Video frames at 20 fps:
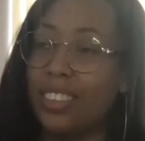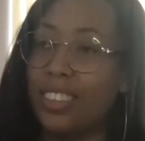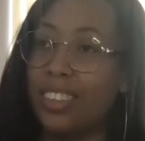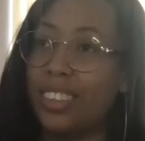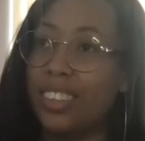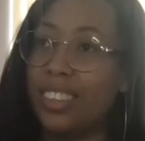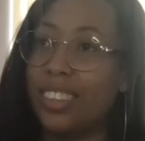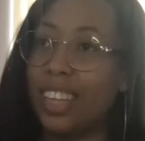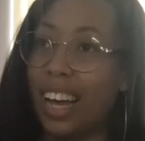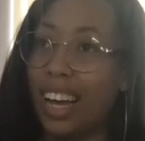
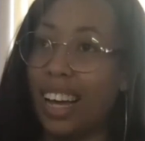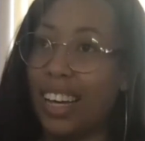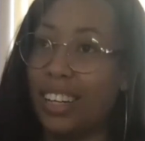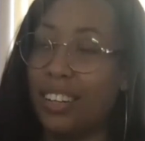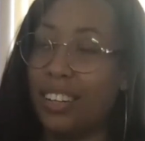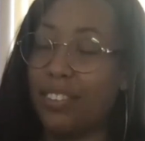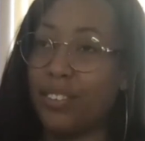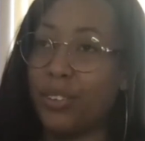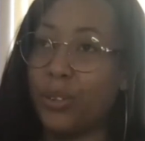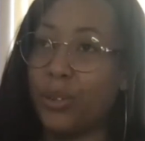
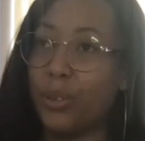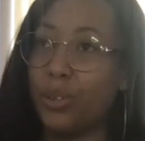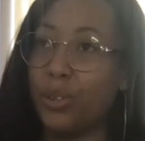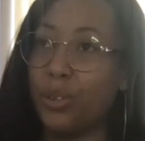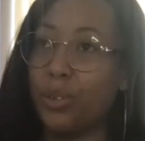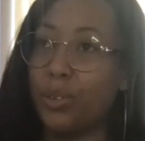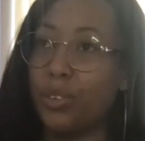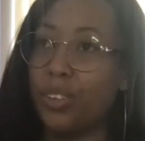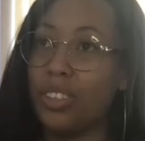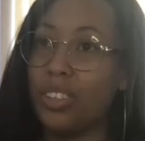designed for
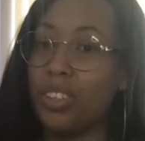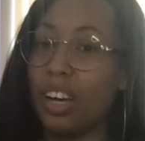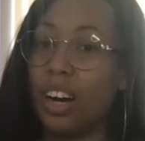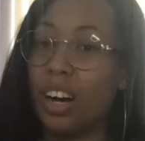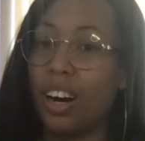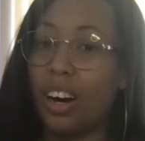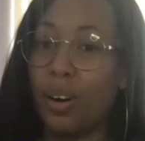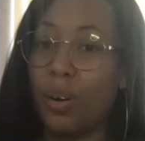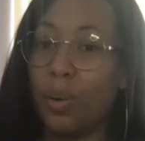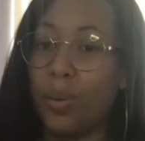you is
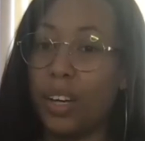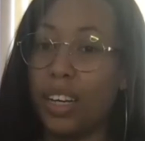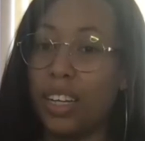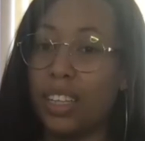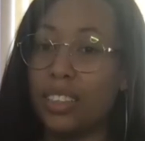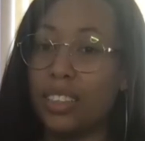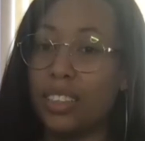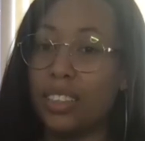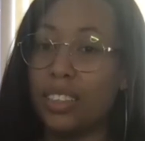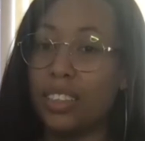
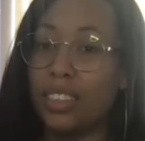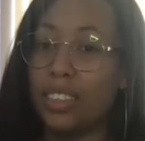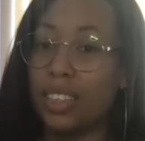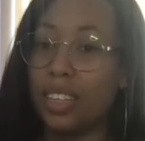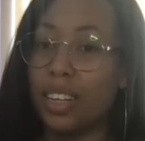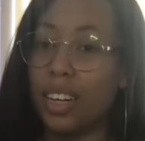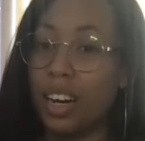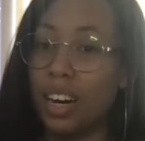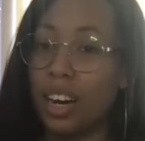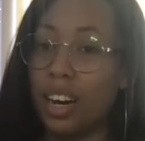always a
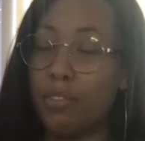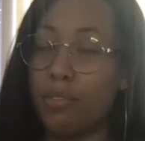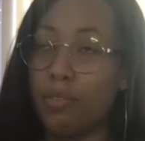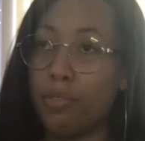tough